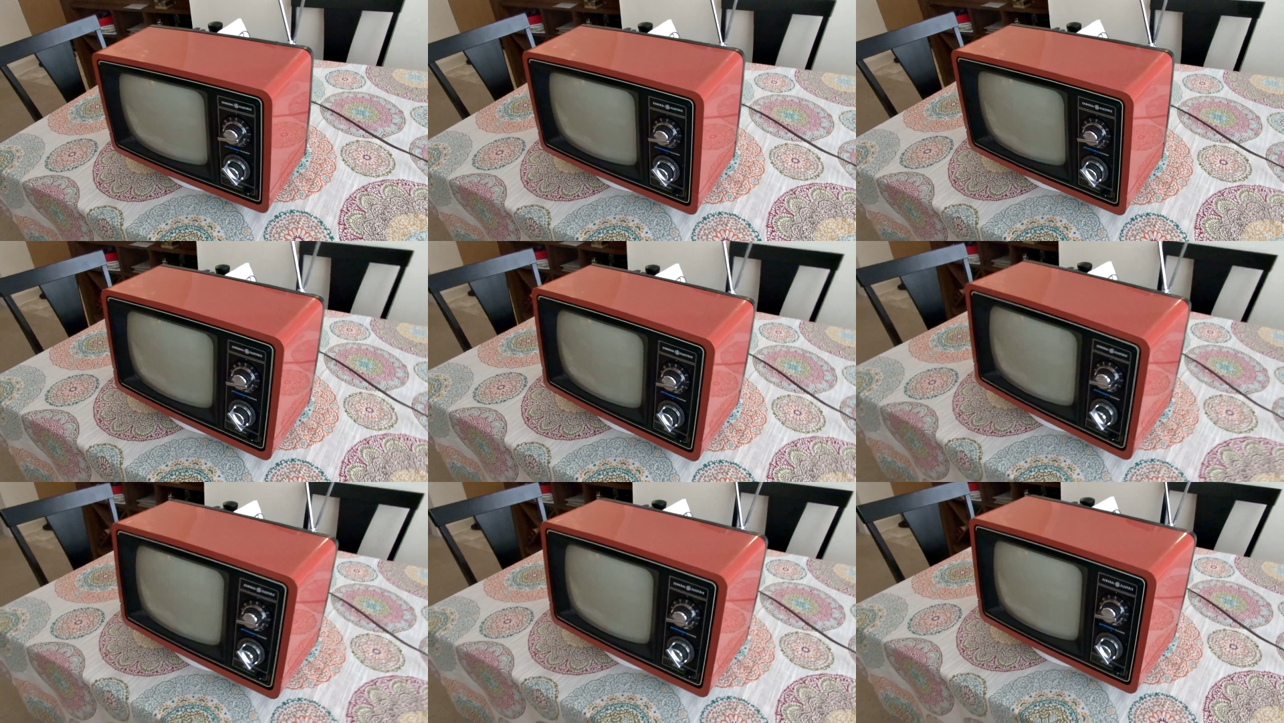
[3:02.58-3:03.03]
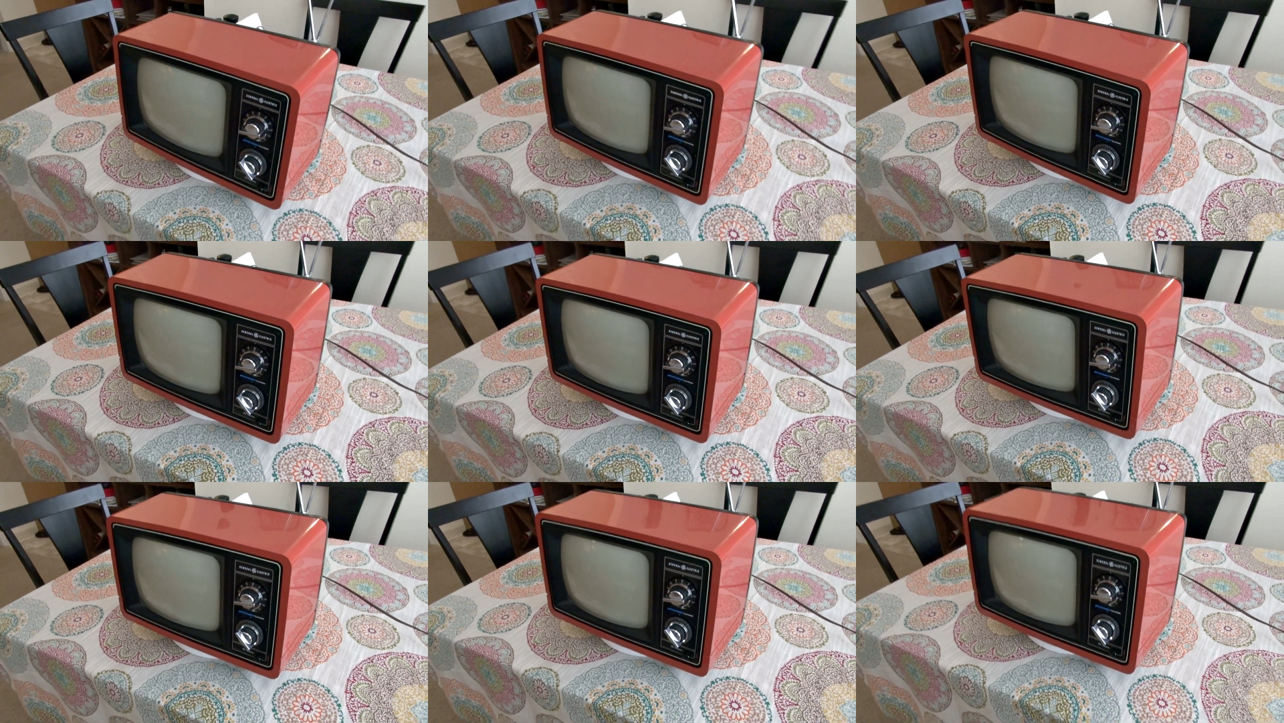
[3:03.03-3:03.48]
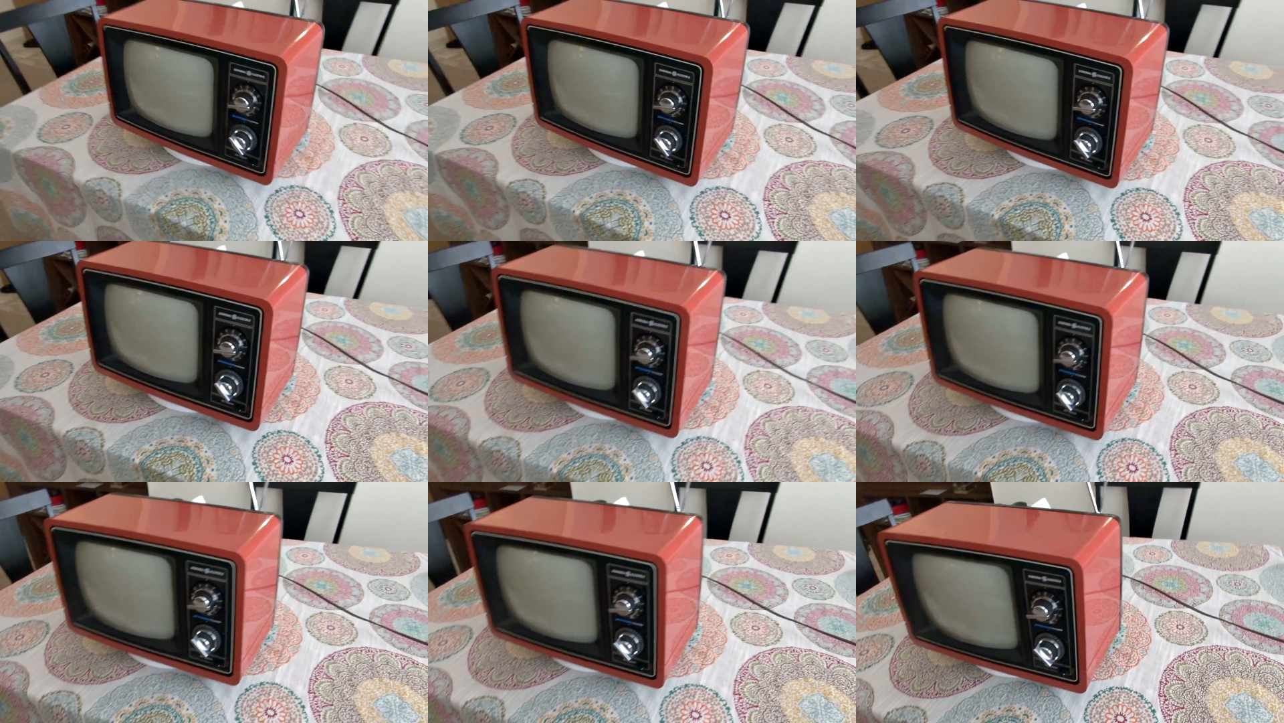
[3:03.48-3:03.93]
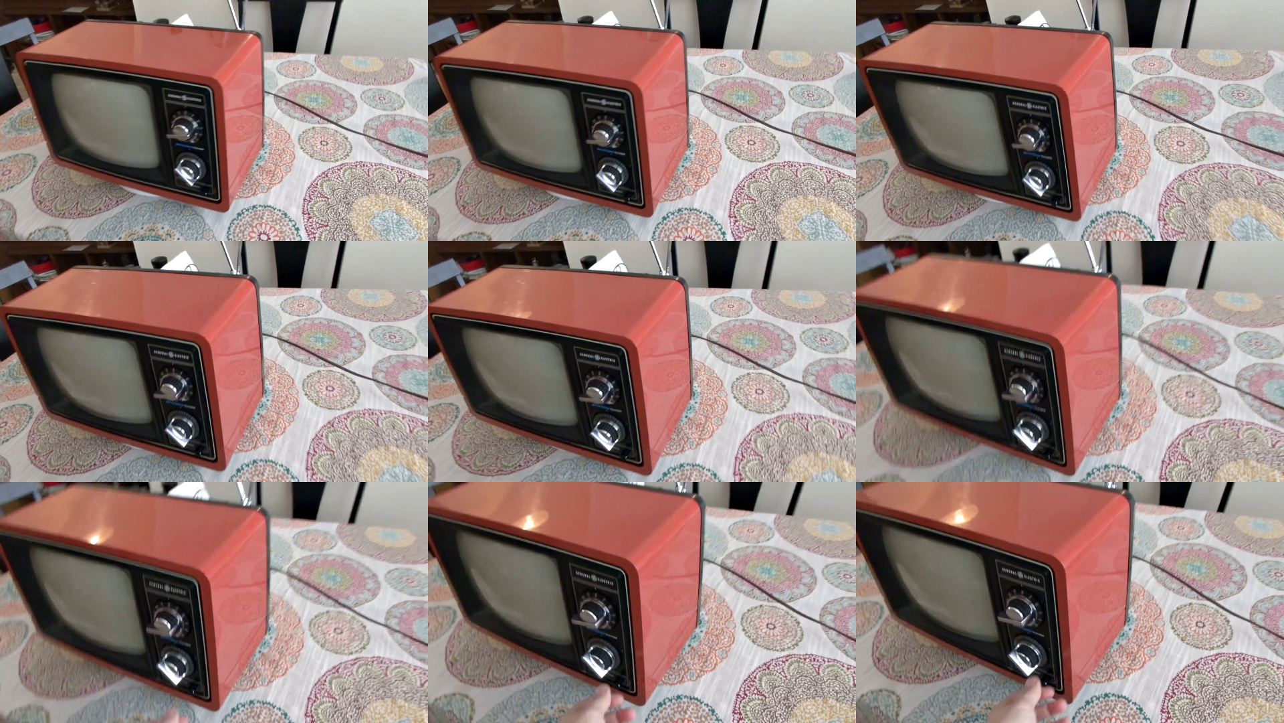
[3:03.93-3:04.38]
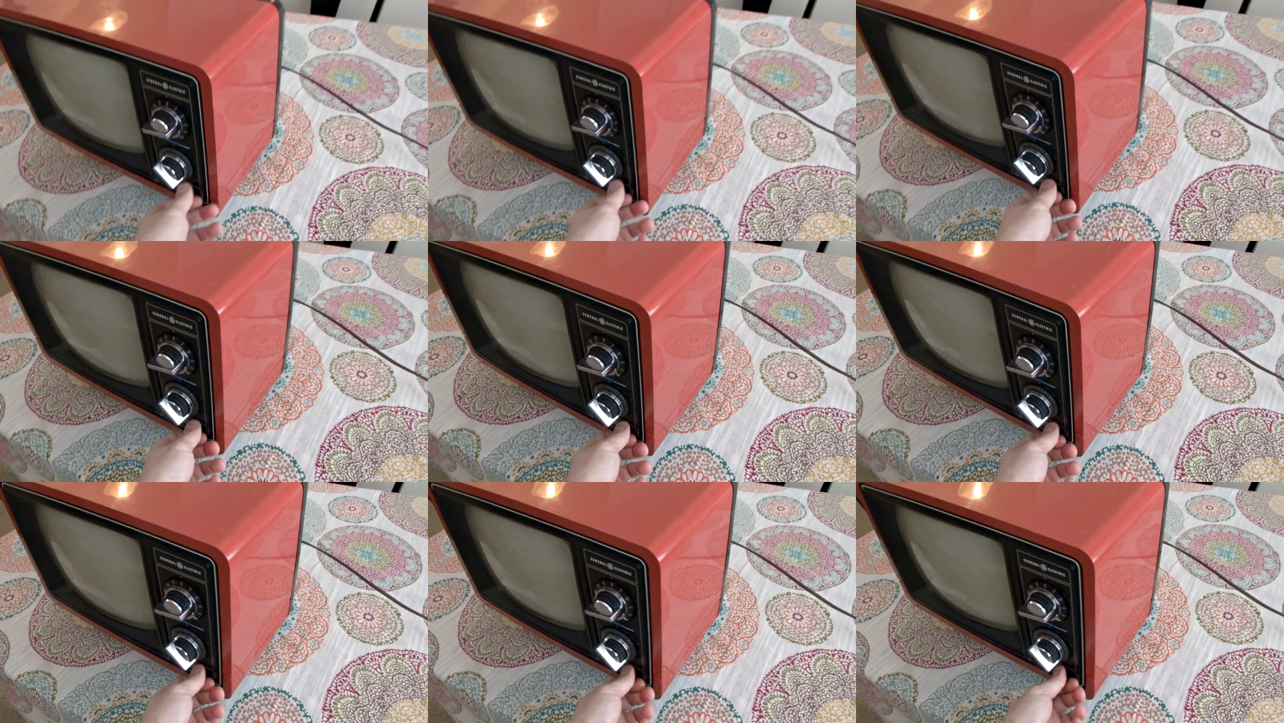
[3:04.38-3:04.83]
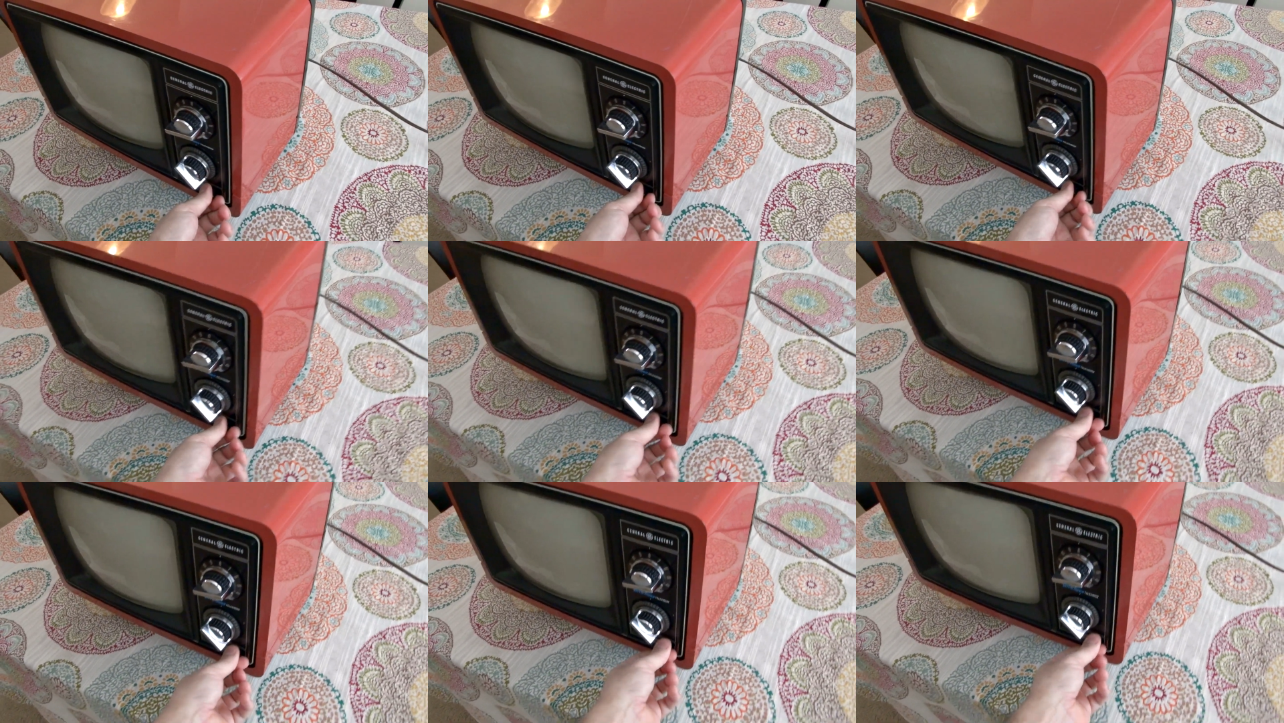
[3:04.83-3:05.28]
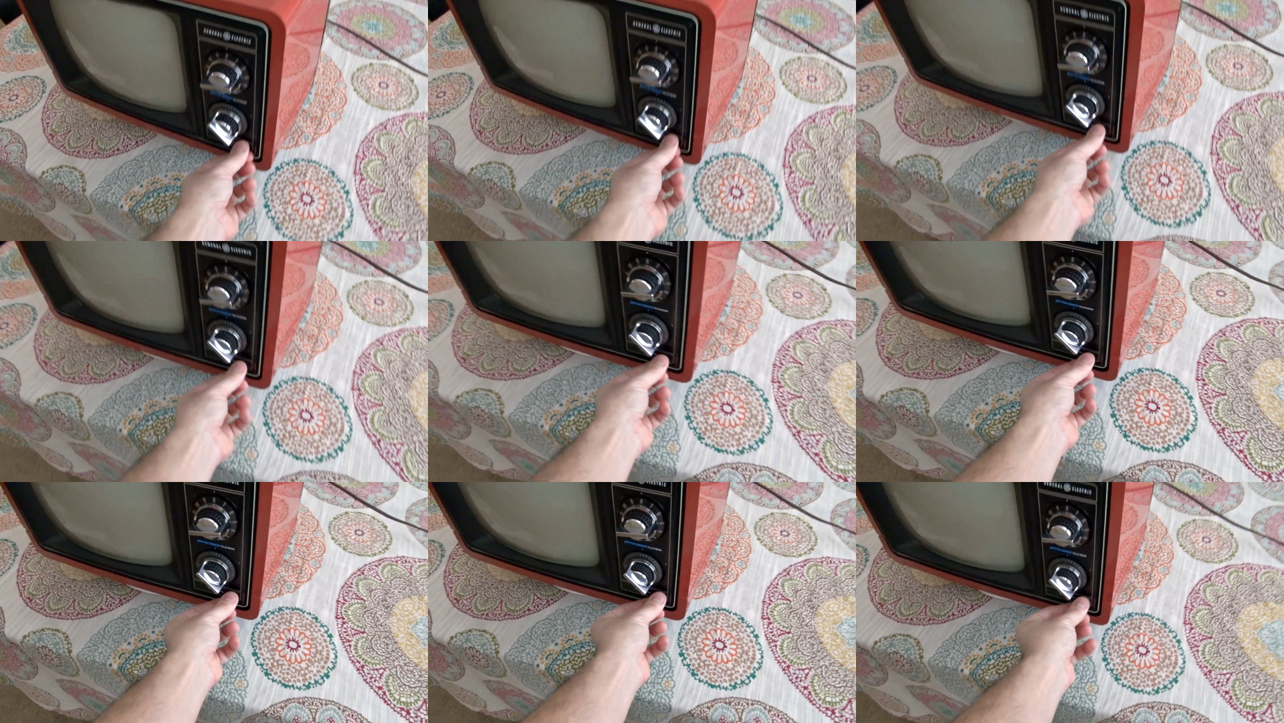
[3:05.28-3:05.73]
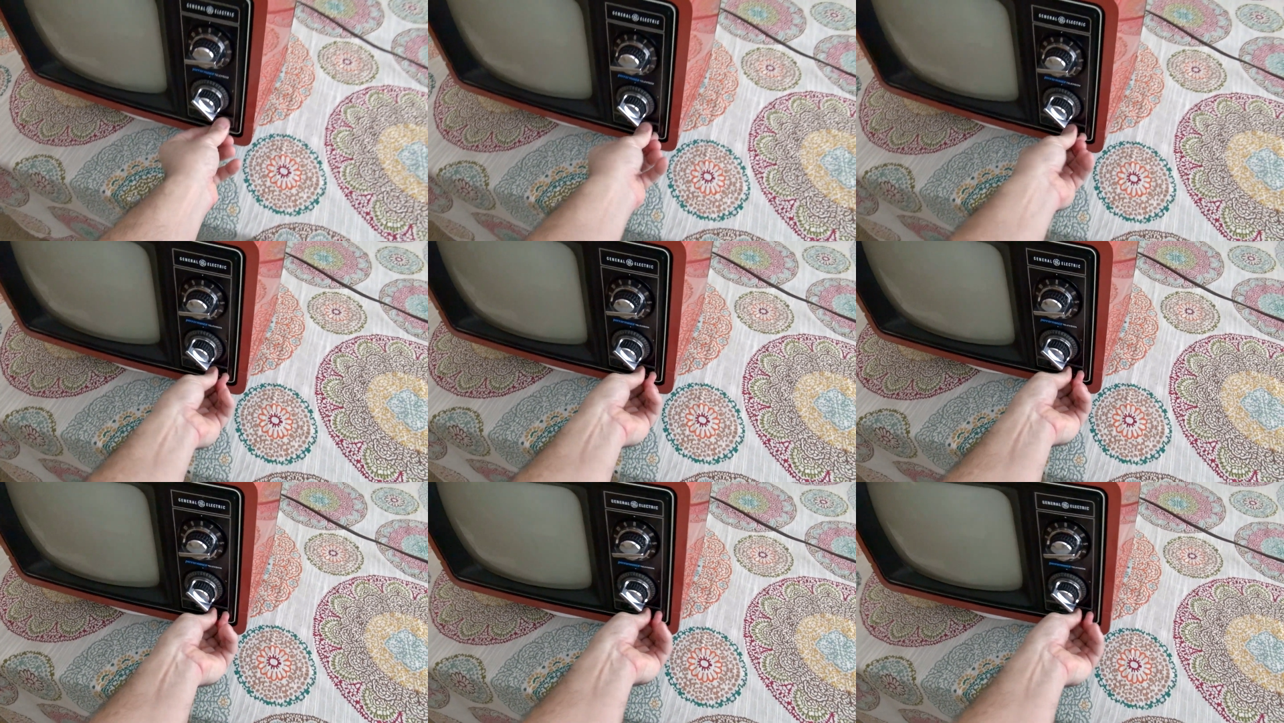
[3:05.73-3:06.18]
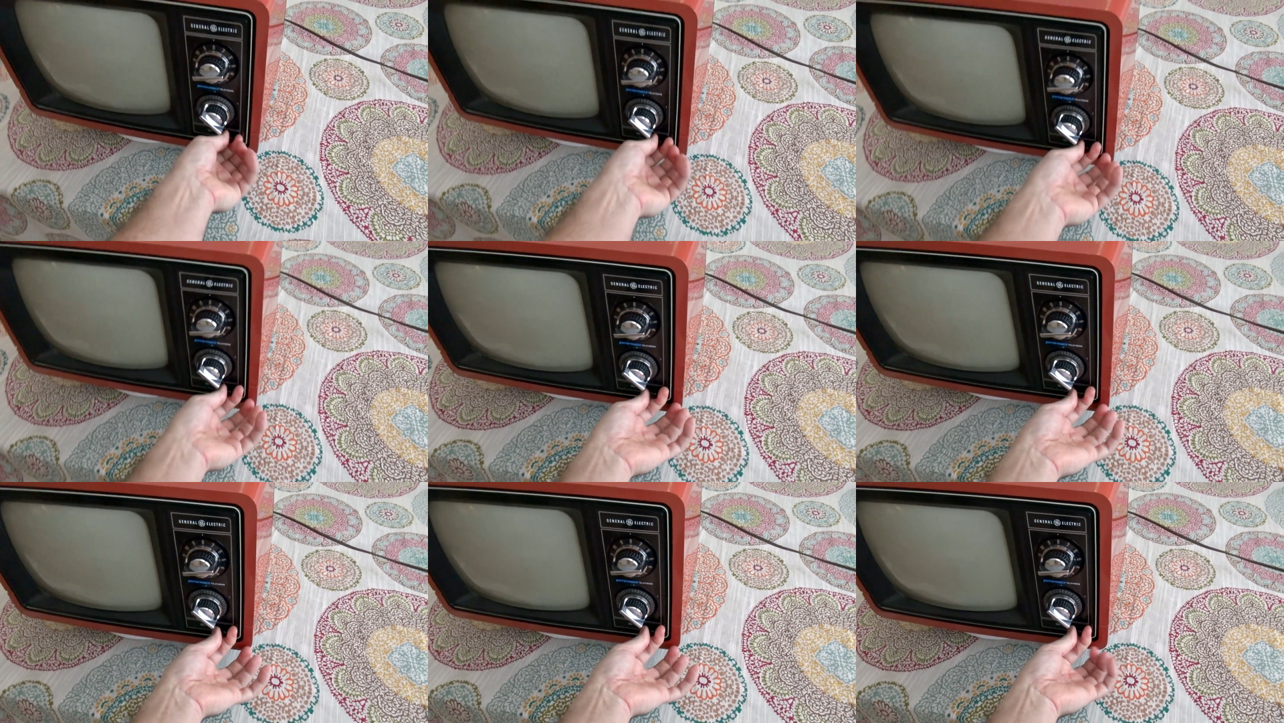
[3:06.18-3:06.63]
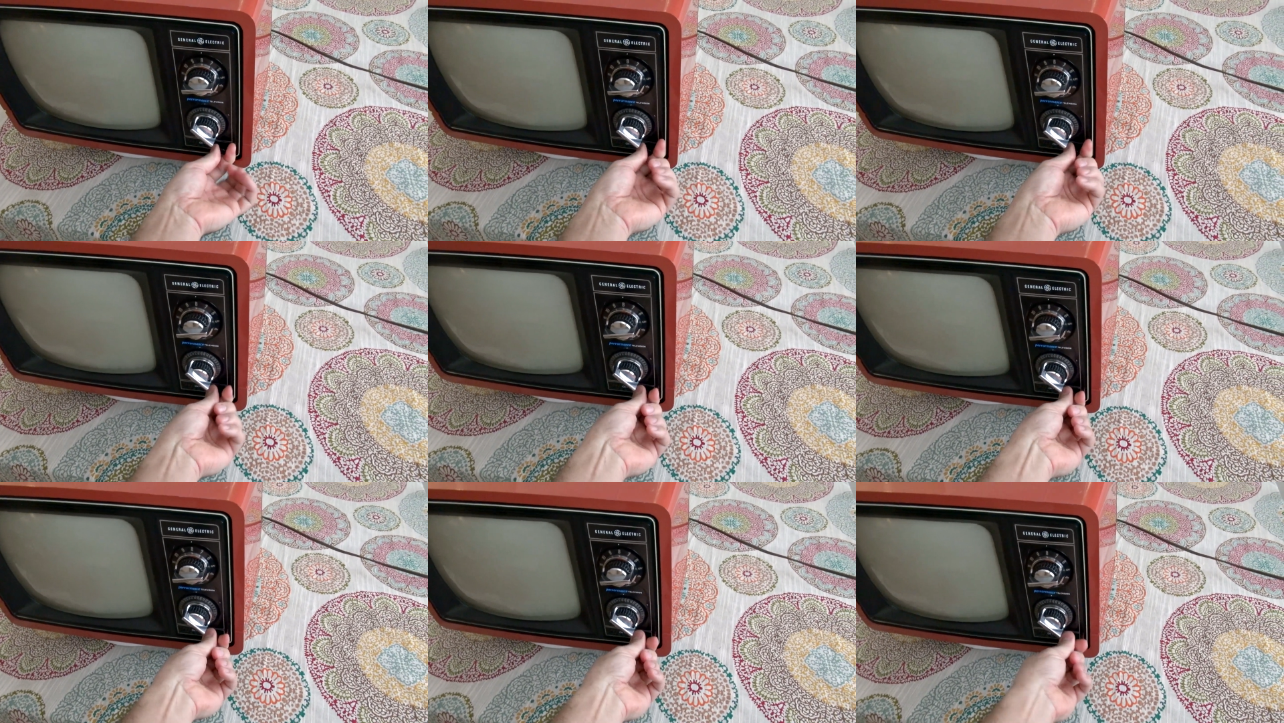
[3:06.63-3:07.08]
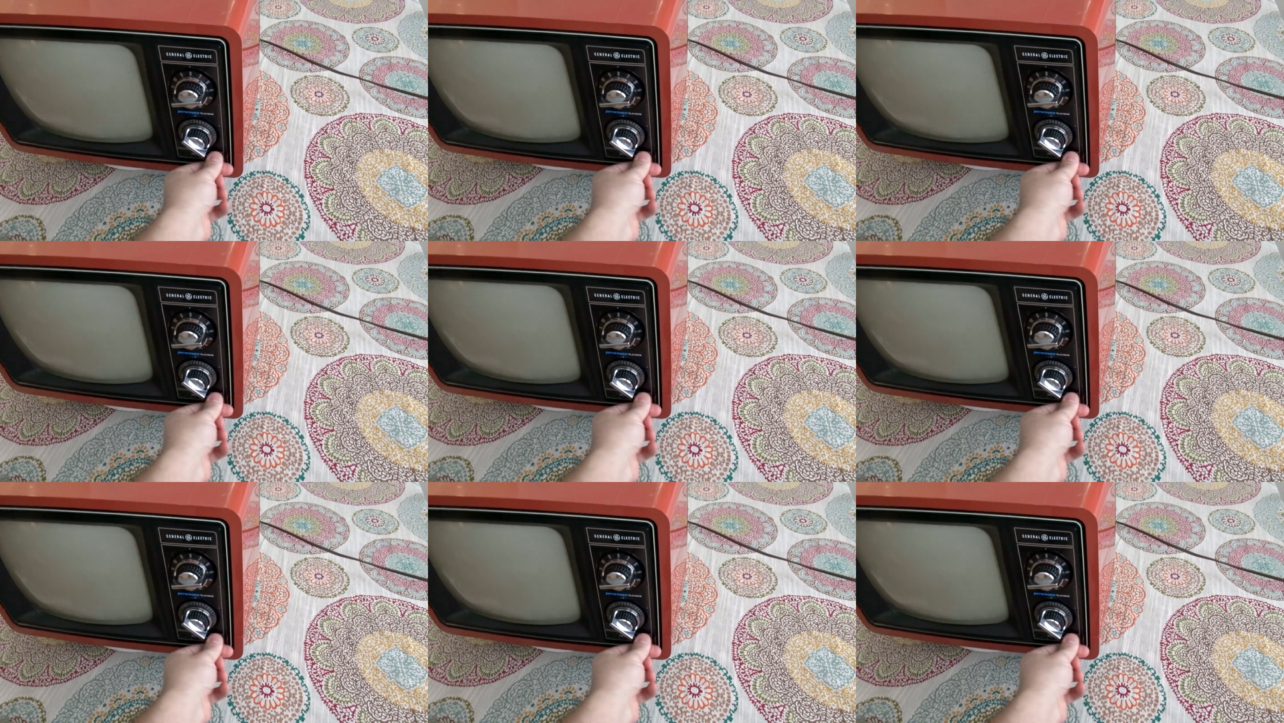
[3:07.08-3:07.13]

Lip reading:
No face is visible, so there are no lips to read.